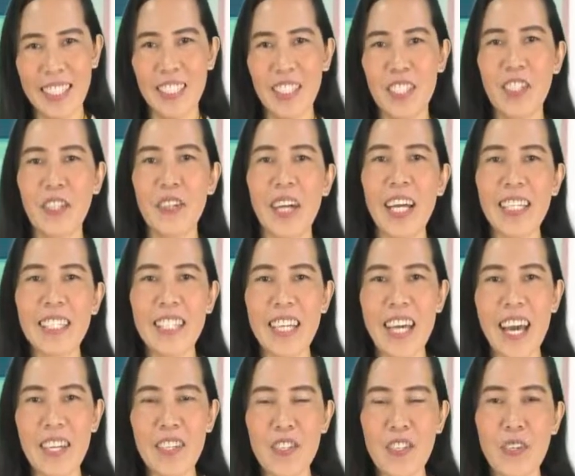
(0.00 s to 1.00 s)
Correct
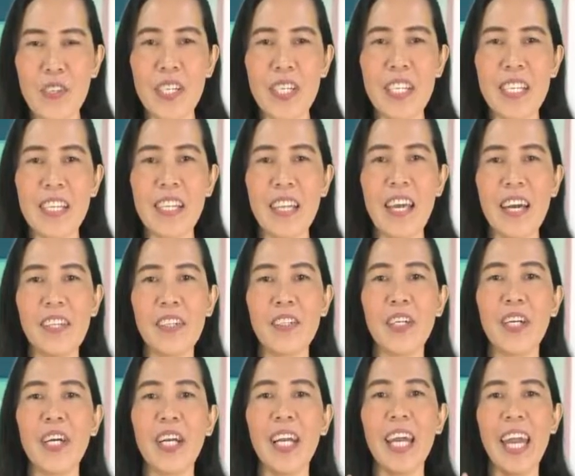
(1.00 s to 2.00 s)
answer is
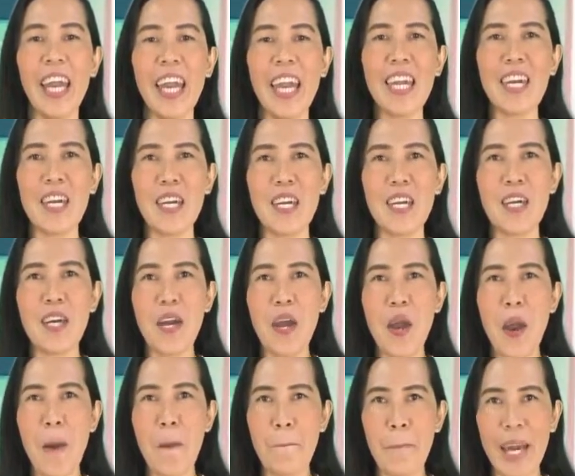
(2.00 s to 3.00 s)
letter A,
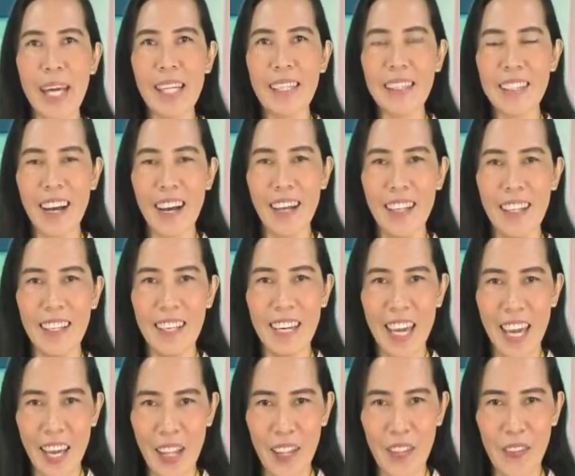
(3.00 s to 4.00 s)
mental
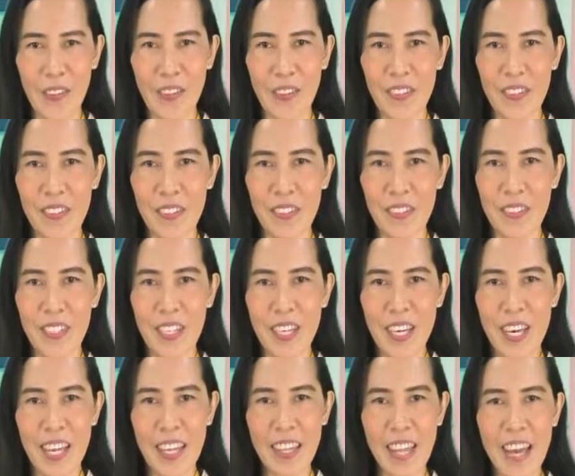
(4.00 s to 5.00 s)
health.
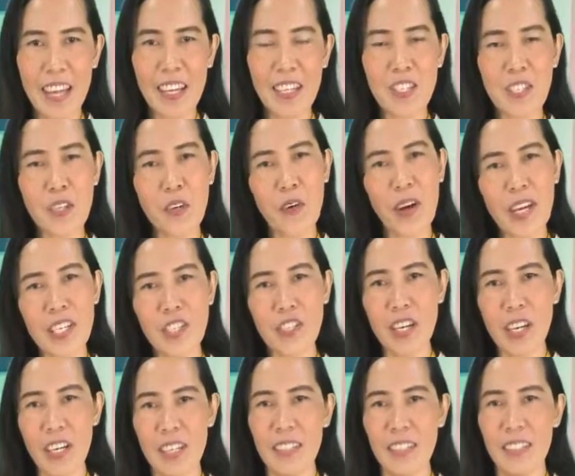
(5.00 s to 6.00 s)
Next question.